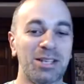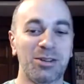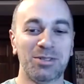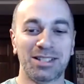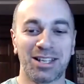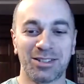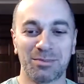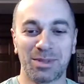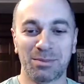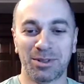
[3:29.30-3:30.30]
to scare some
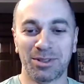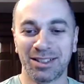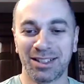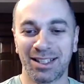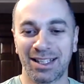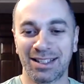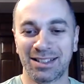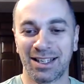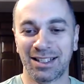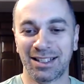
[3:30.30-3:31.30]
people. It's not.